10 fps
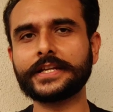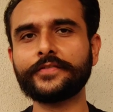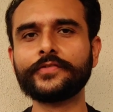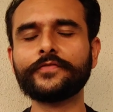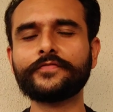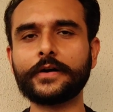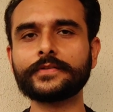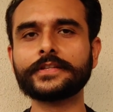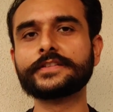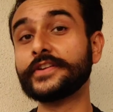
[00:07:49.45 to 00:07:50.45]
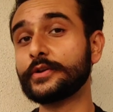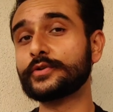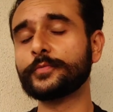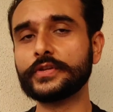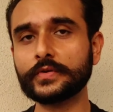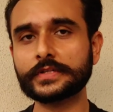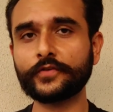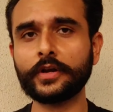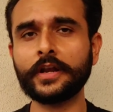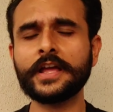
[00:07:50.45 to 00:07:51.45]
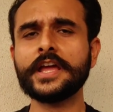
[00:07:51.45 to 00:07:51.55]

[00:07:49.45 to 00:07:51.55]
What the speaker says: if you found this video to be useful.